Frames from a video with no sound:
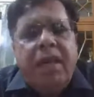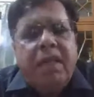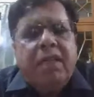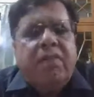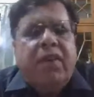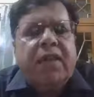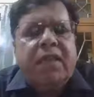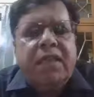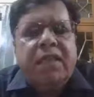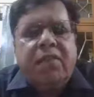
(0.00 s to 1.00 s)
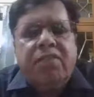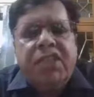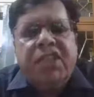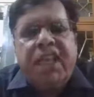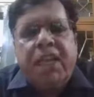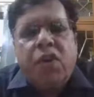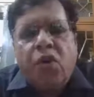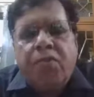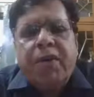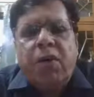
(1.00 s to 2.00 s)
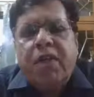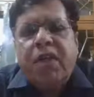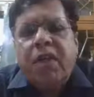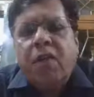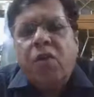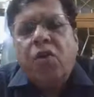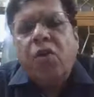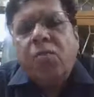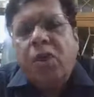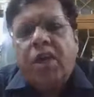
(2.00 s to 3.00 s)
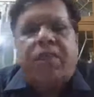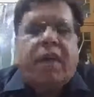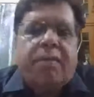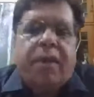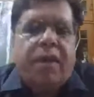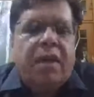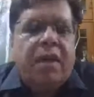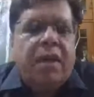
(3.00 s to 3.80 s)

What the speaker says: and the factors which cannot be altered or non-modifiable.